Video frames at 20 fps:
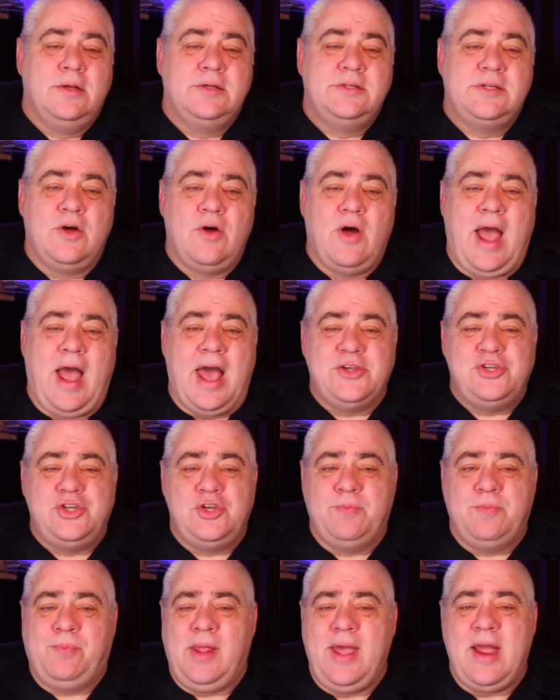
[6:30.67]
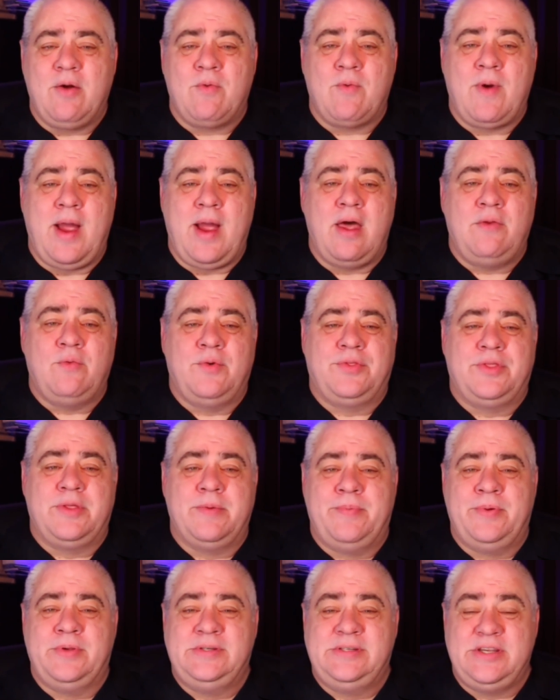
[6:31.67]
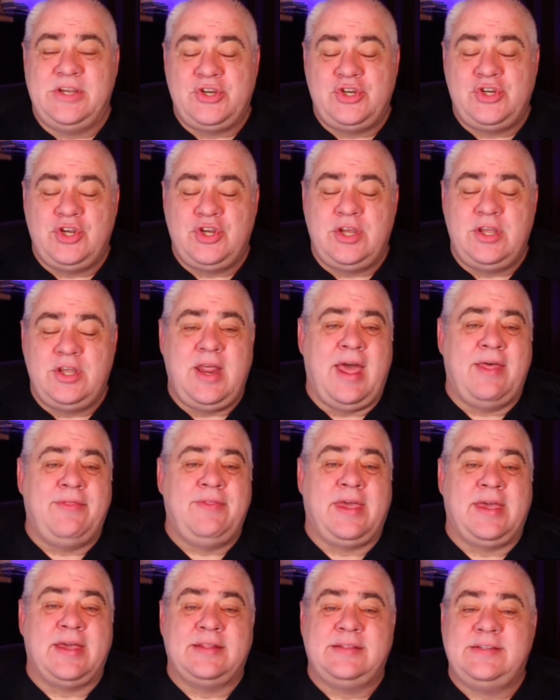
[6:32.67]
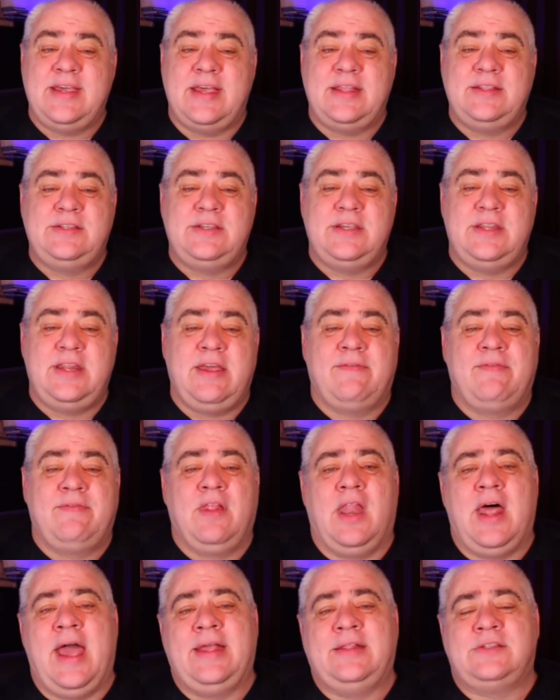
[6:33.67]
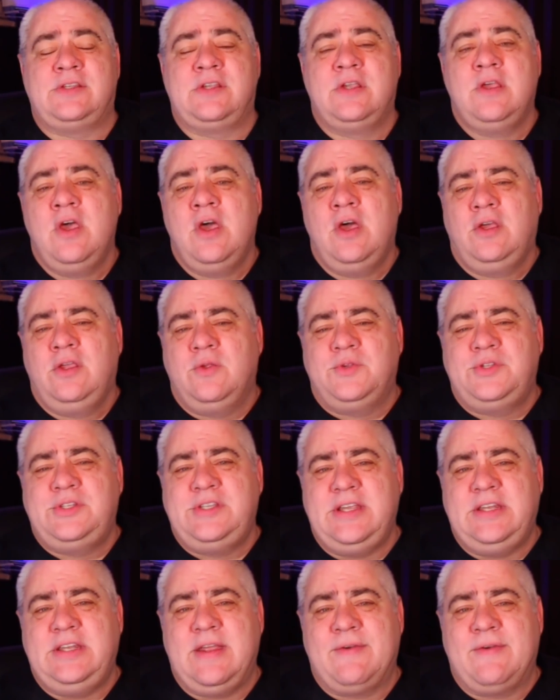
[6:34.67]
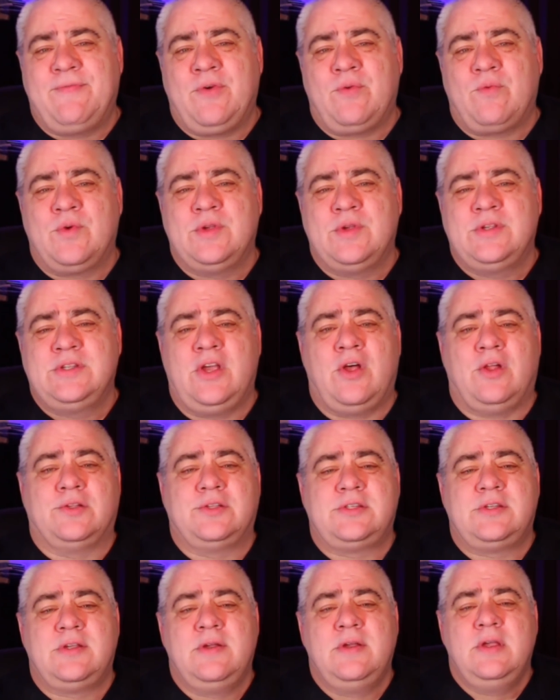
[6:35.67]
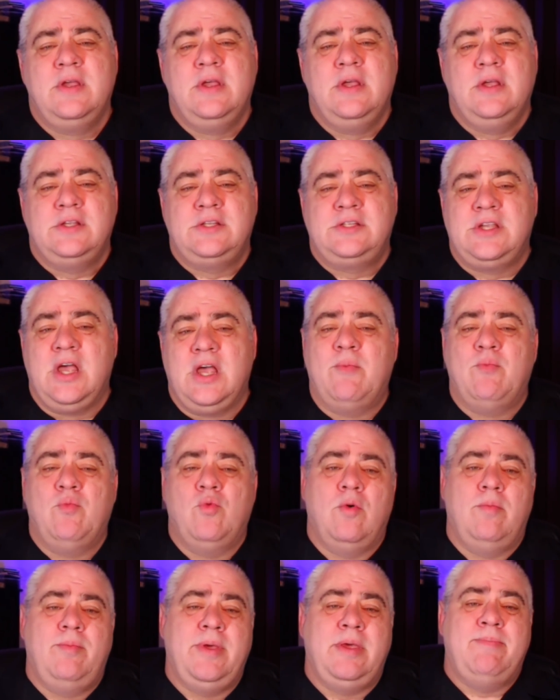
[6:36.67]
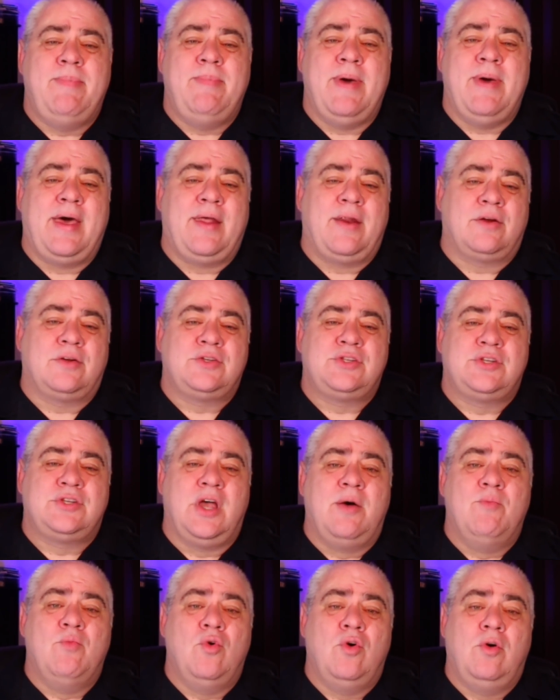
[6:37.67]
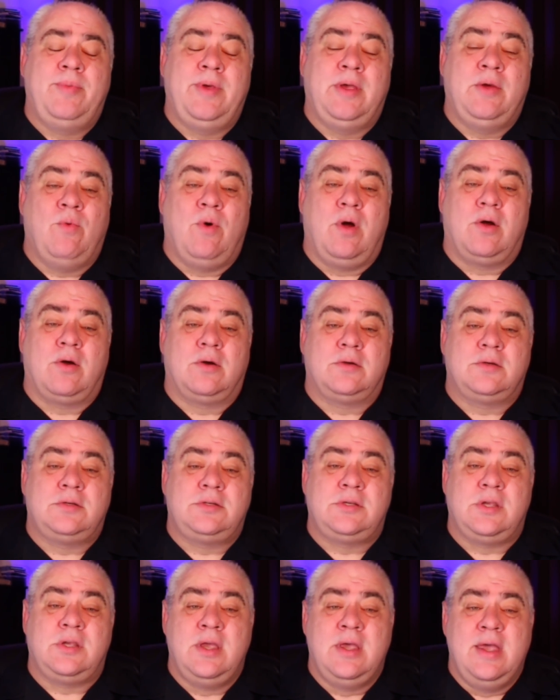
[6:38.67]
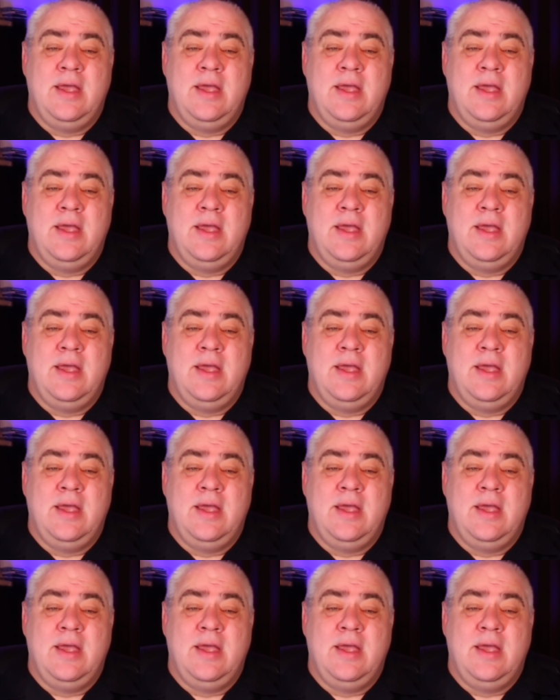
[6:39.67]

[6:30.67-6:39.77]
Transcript: So as you play around with the position and the intensity of the lights, you'll see different results. Some will be better, some will be worse.